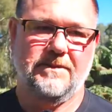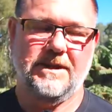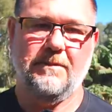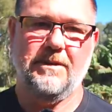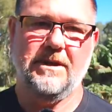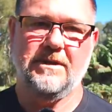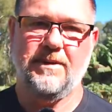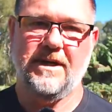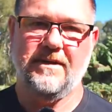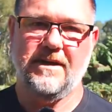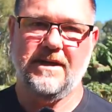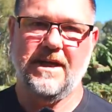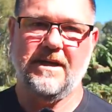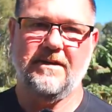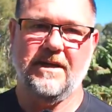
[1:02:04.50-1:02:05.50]
something's better
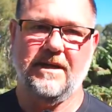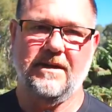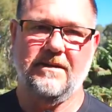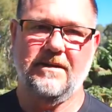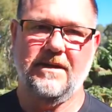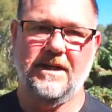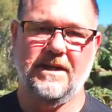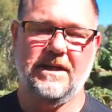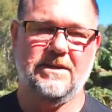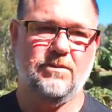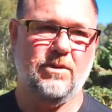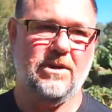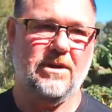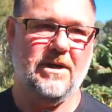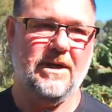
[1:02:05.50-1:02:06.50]
than nothing. And
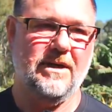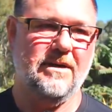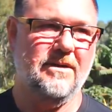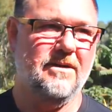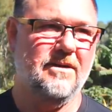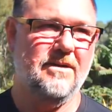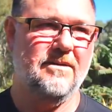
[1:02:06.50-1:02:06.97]
that's what I